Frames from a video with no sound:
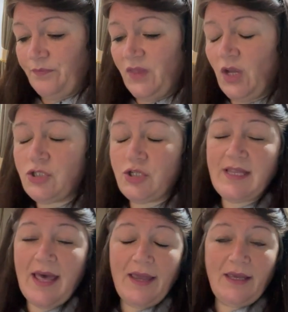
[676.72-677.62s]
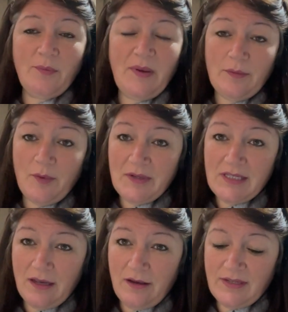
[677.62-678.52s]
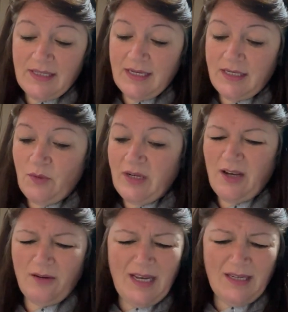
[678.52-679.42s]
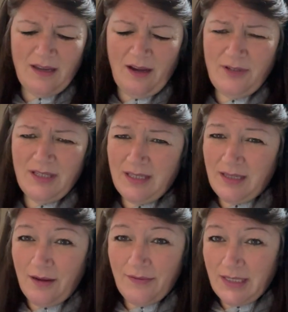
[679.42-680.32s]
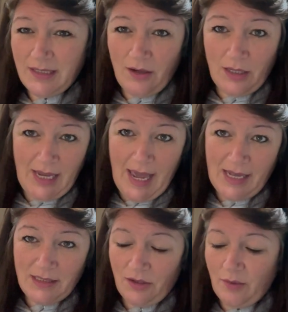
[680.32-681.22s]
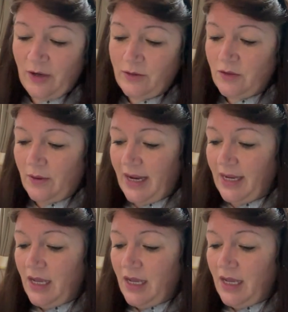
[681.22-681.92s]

not just there, you can pick them up at services. We don't tend to go to the services or the airs on the motorway.